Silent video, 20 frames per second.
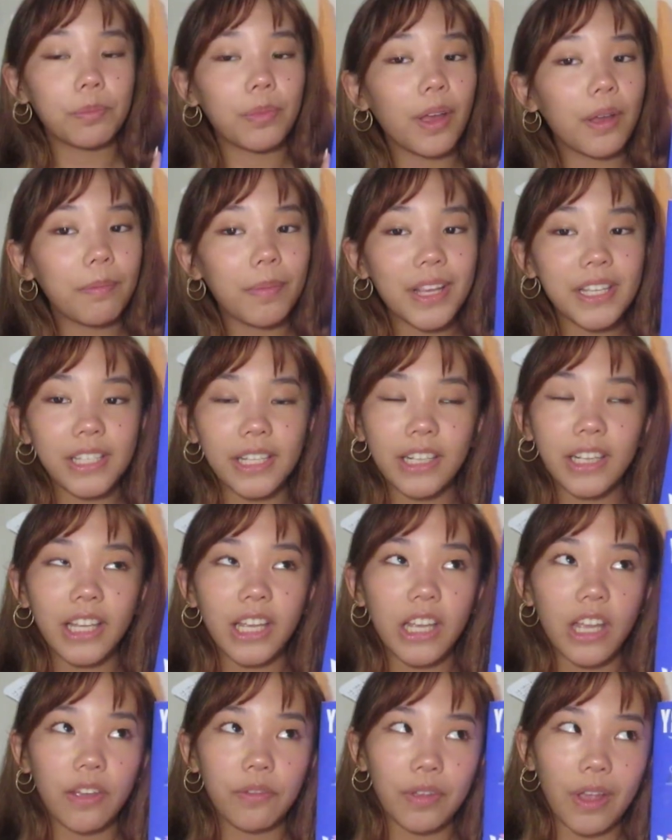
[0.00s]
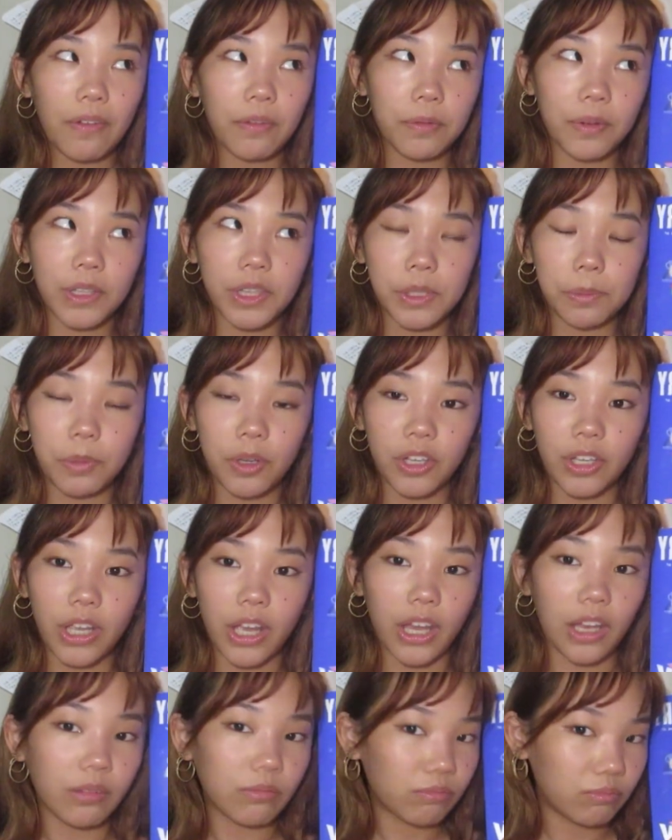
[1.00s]
But basically, if you haven't read this book
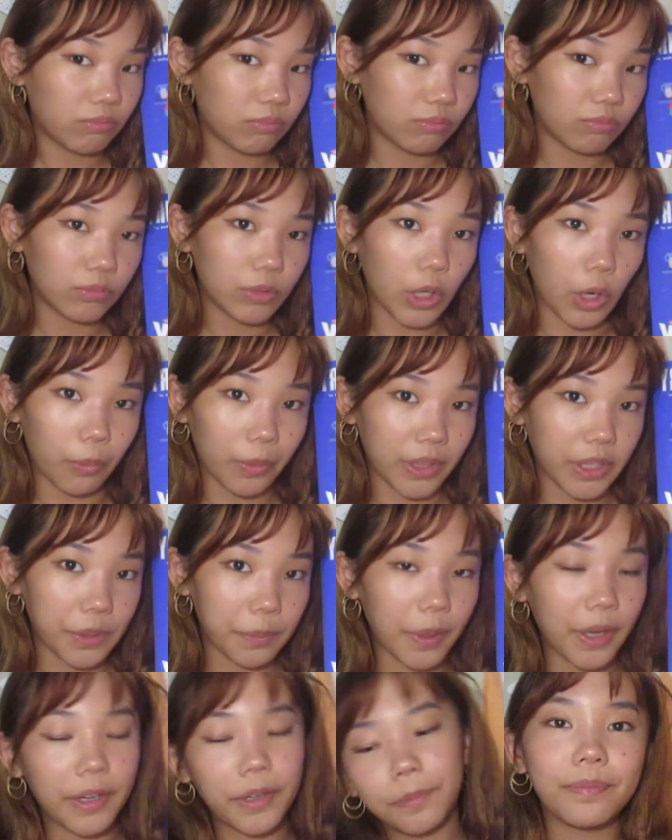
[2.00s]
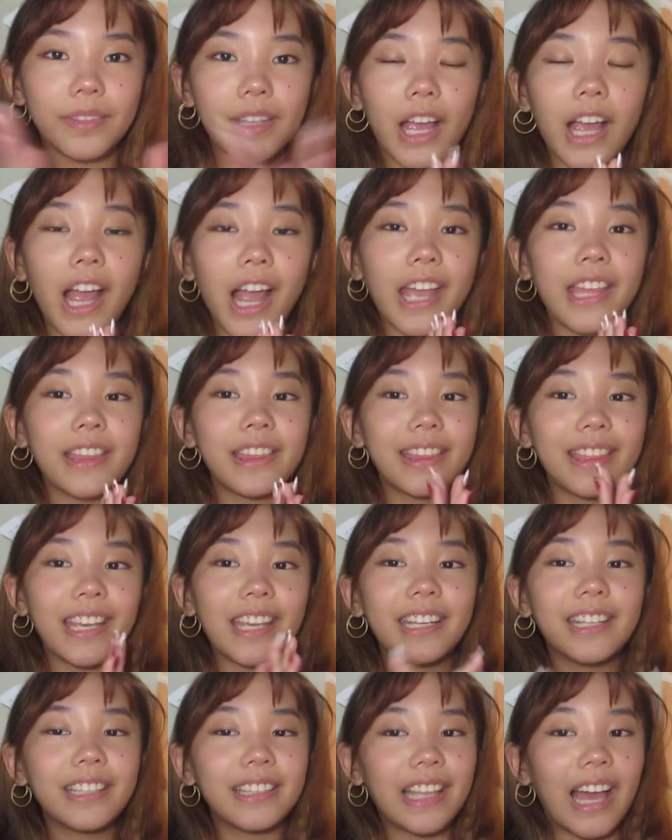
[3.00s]
yet, go read this book. I
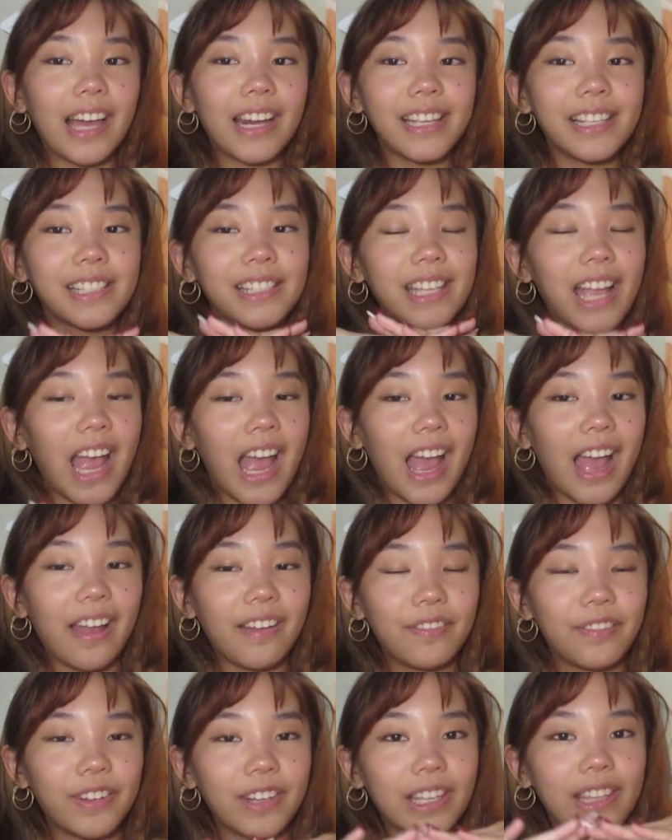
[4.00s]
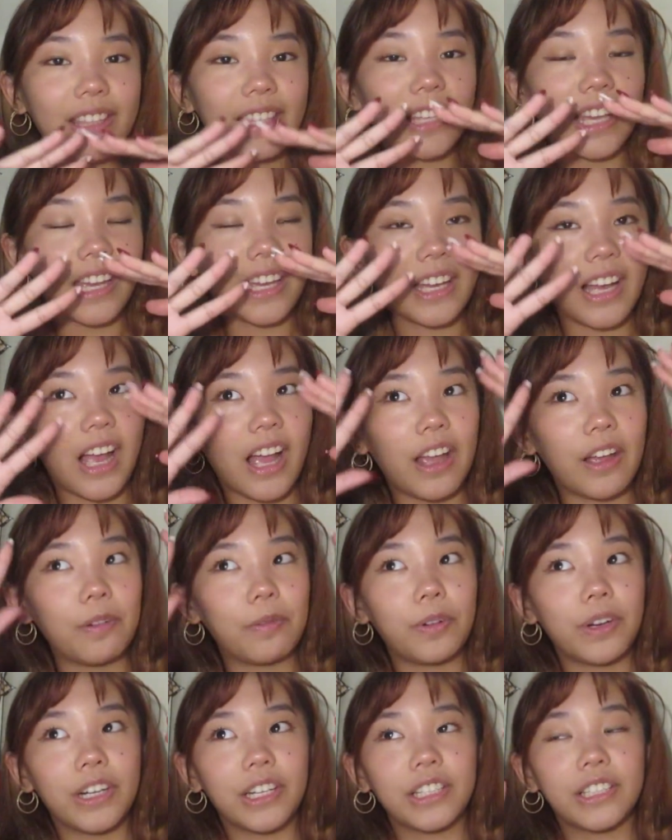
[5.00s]
think that is everything I
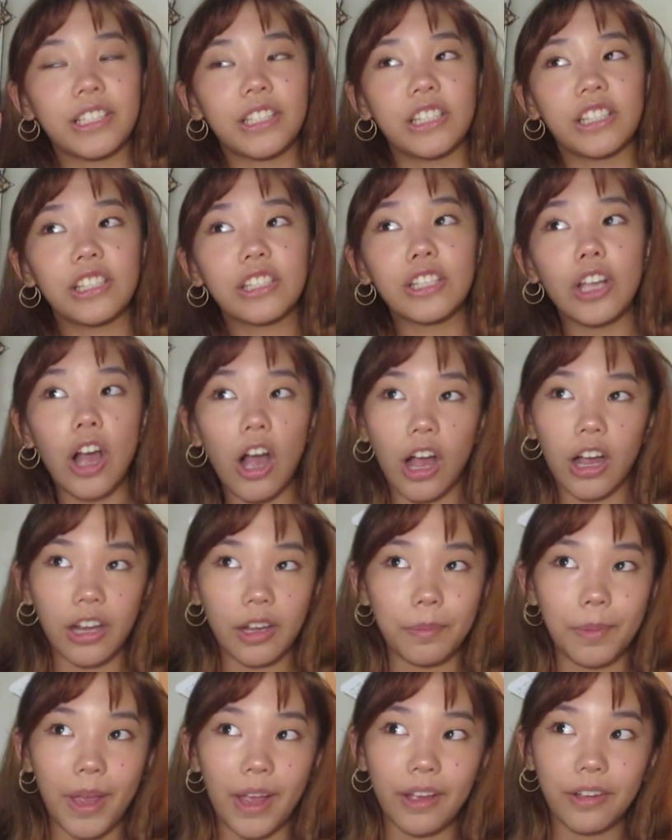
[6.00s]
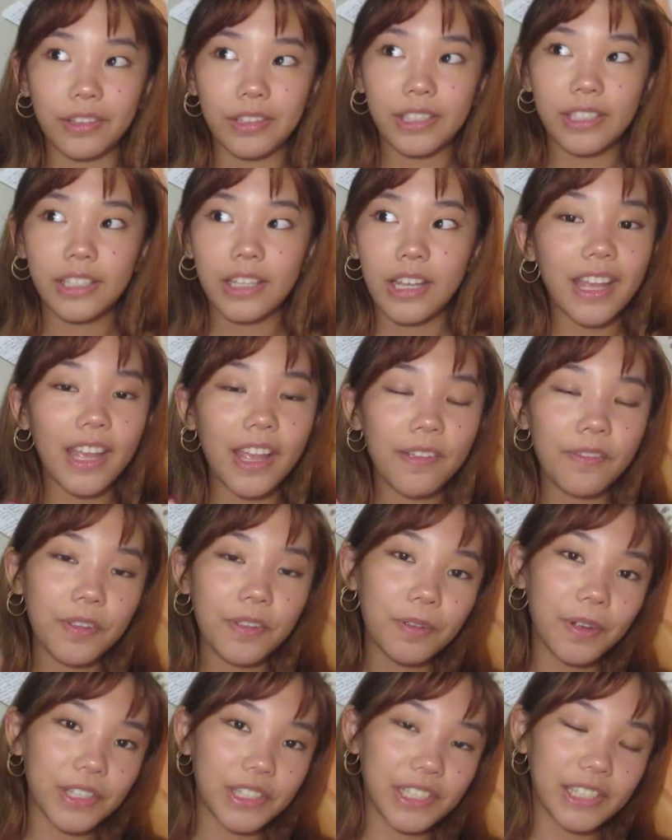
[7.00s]
wanted to talk about. If
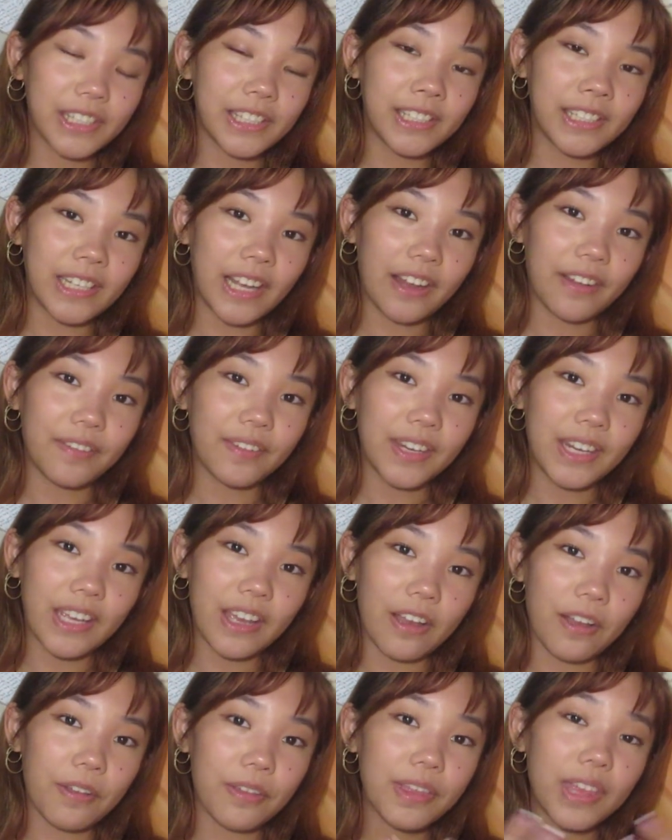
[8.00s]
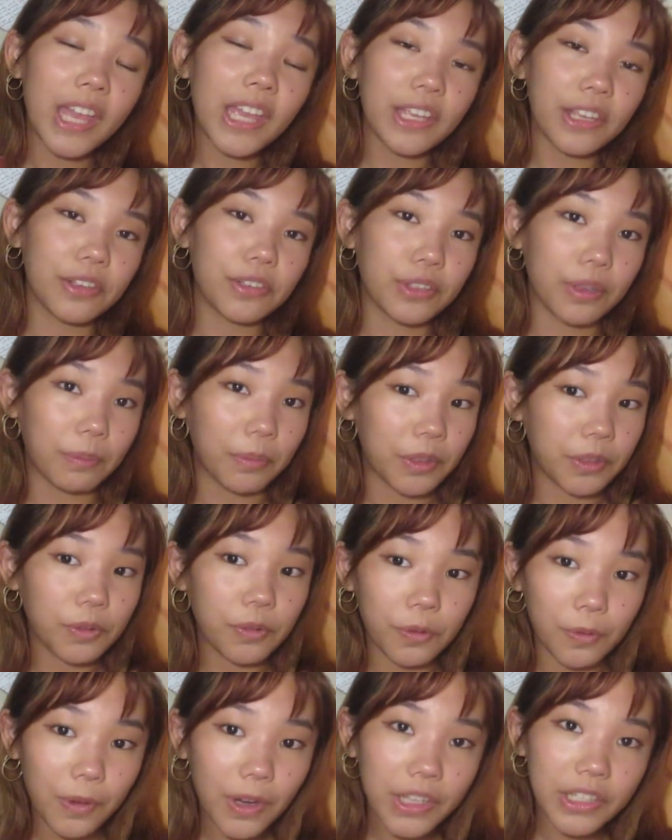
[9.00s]
you watched this entire video, thank you so much
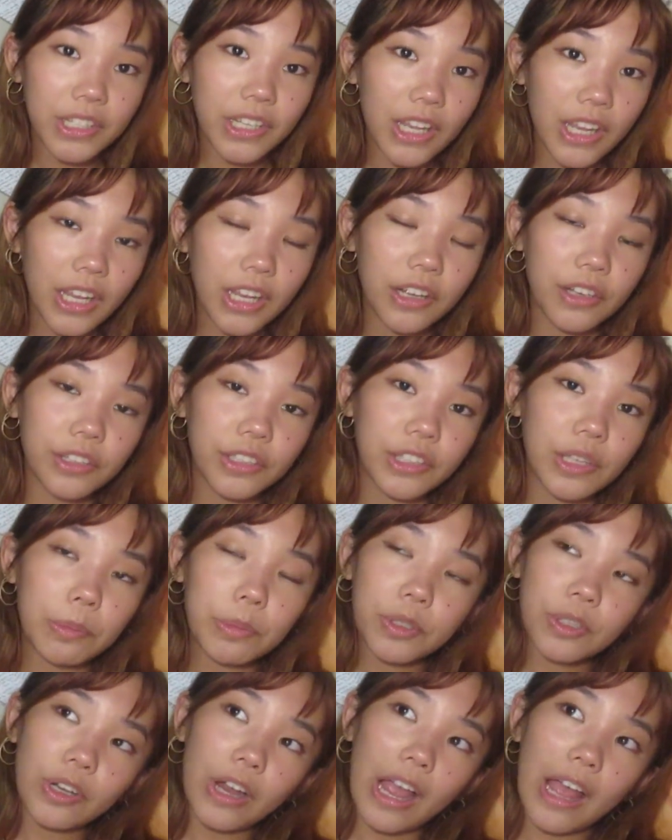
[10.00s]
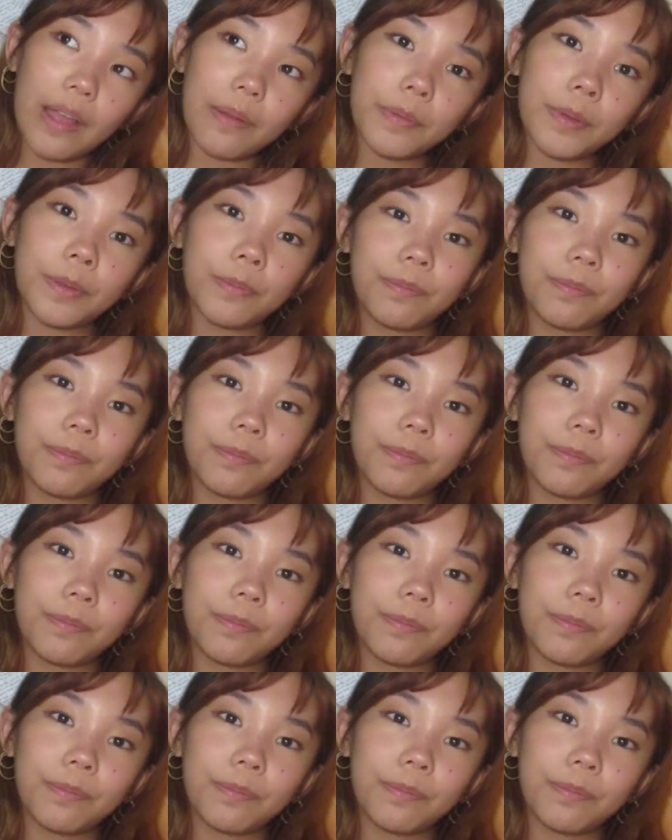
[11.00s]
for watching. Subscribe.